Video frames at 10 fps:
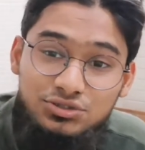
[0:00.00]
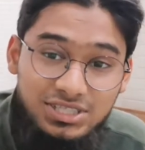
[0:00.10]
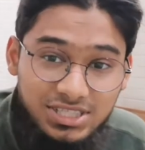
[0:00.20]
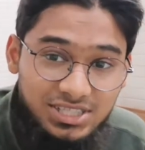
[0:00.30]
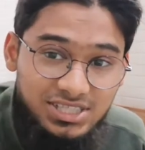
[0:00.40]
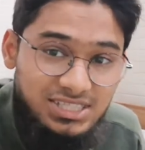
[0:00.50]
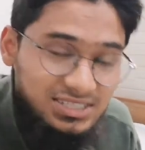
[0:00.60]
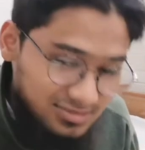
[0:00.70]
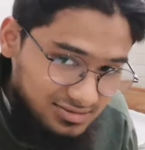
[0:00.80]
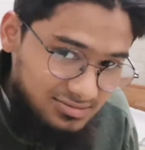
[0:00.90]
So this is
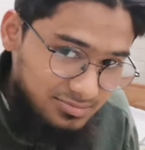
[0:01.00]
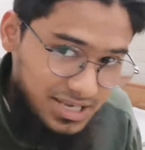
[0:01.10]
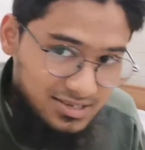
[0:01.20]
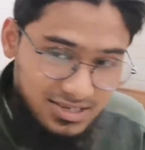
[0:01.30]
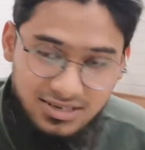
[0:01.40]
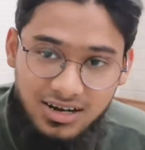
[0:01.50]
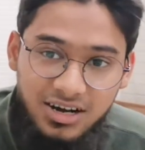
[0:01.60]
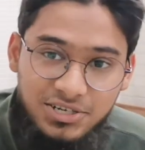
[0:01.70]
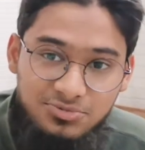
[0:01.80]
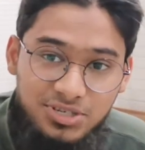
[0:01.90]
the basic
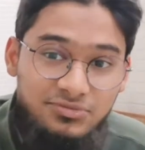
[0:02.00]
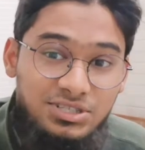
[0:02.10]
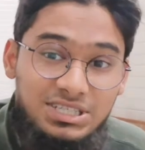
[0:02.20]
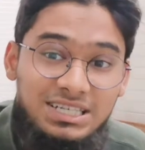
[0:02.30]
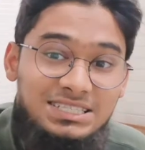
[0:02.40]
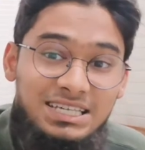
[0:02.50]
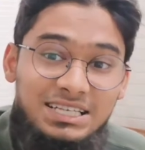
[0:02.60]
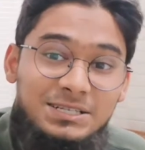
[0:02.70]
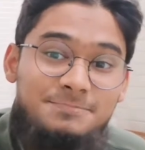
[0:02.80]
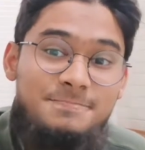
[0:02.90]
argument which says
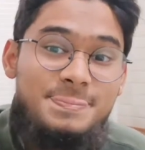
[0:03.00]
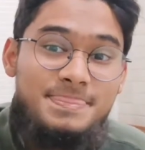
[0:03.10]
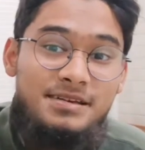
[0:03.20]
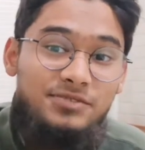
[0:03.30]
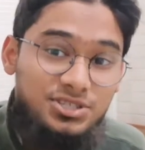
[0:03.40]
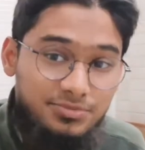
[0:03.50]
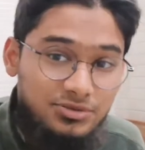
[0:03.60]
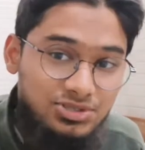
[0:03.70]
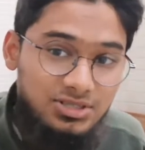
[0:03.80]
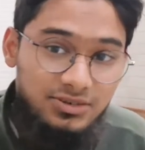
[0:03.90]
that which
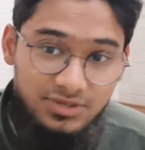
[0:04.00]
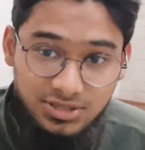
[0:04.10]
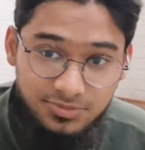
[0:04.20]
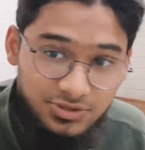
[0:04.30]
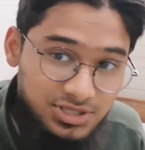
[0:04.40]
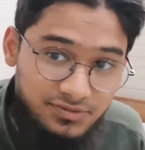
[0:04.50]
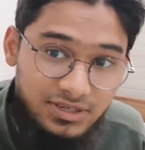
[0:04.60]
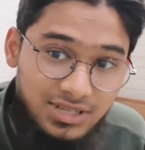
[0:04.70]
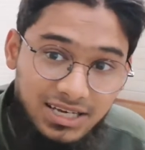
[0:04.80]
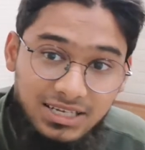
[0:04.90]
supports the
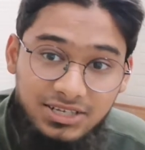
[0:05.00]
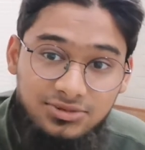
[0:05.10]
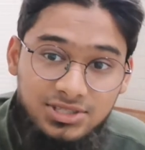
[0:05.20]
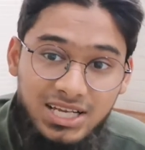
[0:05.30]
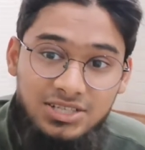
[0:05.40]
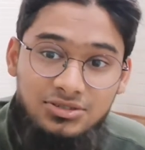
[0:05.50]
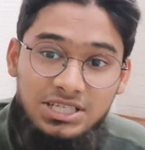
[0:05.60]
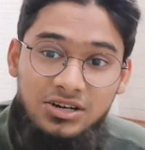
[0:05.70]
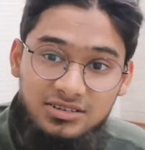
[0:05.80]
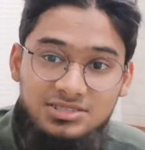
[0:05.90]
view that interest
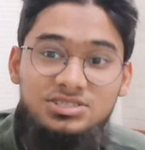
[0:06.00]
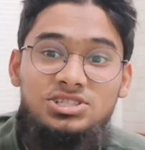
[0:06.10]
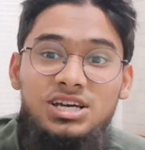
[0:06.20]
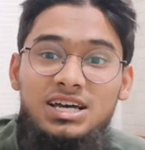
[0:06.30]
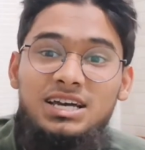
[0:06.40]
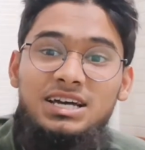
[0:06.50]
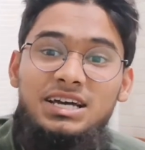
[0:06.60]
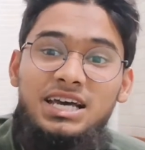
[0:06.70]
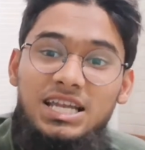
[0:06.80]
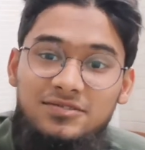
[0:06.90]
actually causes
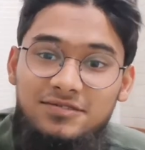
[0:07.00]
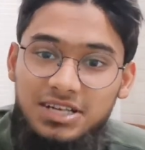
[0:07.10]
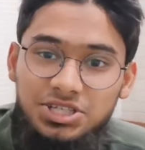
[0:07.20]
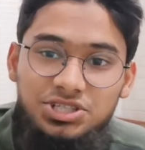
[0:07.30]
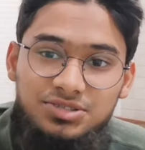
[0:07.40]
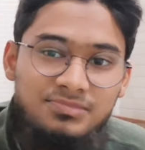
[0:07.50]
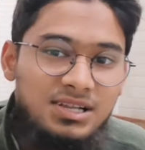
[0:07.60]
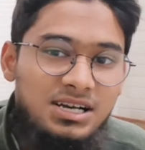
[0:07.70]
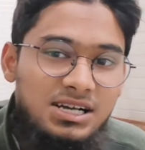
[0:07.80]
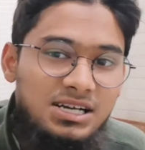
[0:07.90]
inflation.
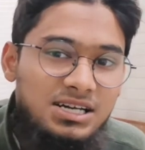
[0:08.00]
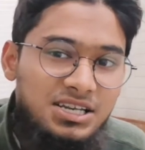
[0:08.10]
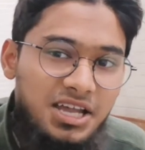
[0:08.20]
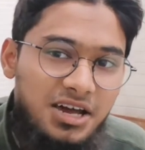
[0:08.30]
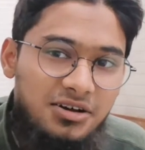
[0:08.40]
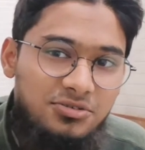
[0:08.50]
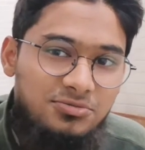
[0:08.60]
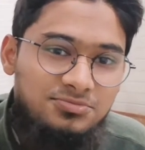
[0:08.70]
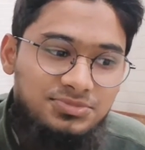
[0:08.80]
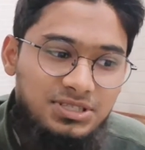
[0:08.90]

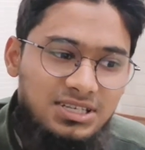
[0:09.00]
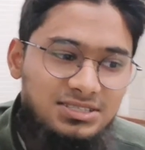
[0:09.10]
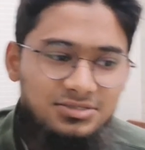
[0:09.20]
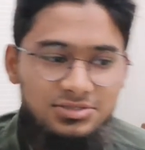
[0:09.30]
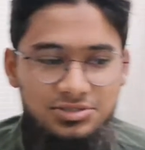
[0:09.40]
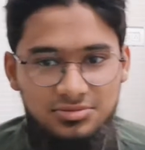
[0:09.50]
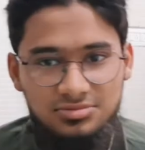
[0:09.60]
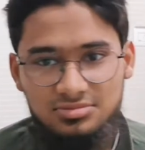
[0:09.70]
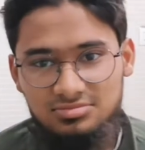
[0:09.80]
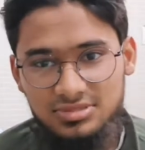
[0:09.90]
Now, these are
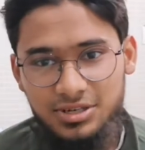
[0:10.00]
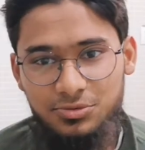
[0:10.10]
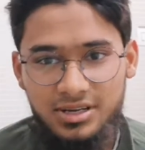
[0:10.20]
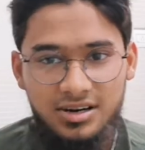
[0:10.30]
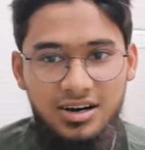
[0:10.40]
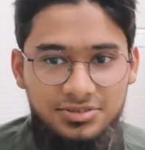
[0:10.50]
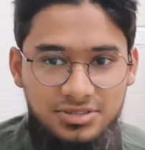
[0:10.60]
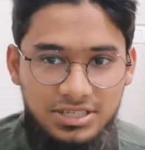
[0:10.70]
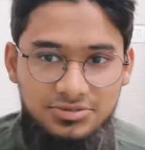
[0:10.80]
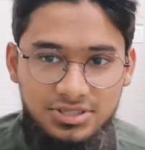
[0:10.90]
two, in a way,
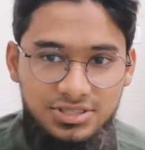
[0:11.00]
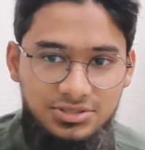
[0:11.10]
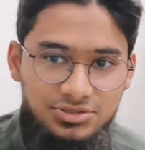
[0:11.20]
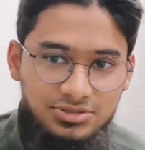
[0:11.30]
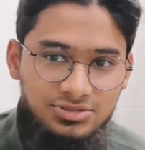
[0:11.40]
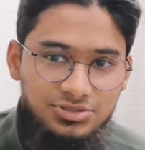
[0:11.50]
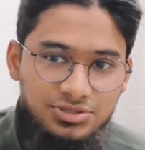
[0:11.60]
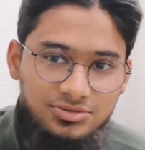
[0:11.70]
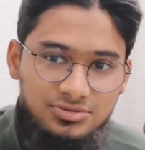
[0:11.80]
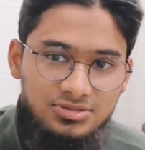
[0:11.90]
contradictory
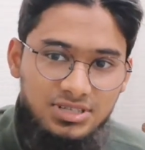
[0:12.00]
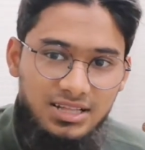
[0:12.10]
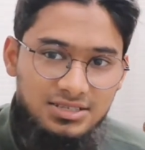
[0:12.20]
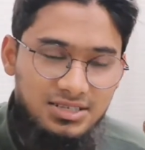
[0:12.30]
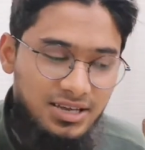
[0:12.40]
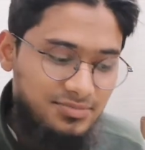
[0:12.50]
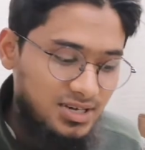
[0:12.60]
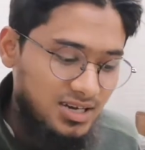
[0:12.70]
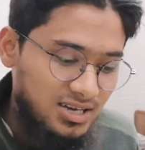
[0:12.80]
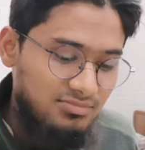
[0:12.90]
truths at the
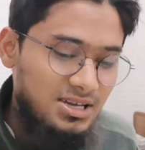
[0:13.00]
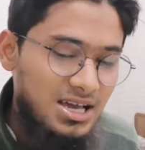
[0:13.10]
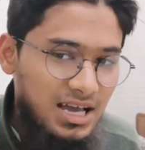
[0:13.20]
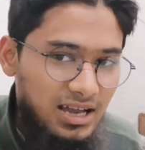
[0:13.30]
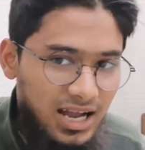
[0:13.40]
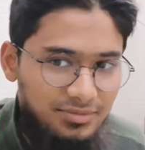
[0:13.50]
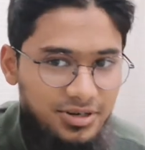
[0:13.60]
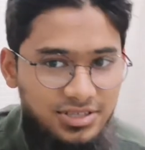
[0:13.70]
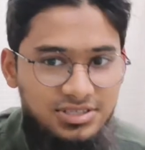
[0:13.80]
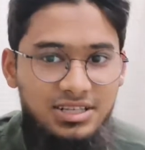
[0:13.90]
same time, and I
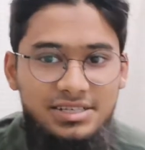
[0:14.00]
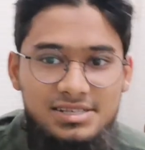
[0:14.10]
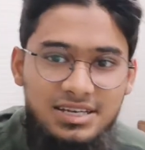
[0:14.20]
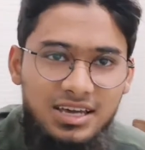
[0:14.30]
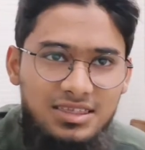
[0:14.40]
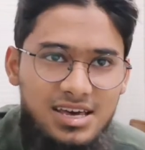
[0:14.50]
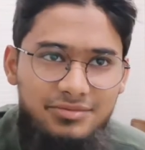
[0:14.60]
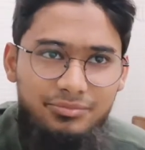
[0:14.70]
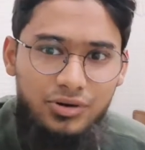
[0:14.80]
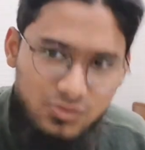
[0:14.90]
personally think
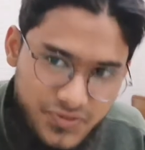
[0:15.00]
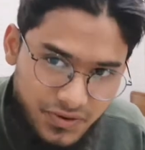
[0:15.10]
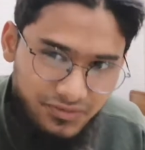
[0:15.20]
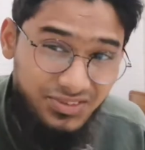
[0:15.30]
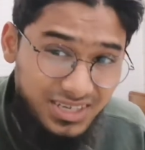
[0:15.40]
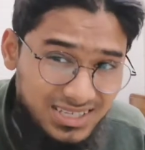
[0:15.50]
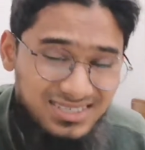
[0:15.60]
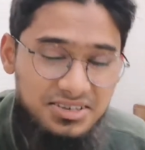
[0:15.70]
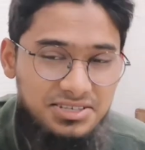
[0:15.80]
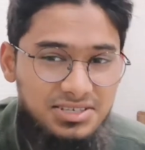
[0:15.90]
that both of
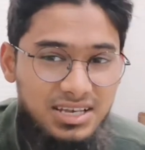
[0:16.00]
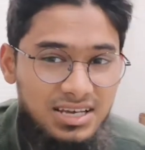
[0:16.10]
these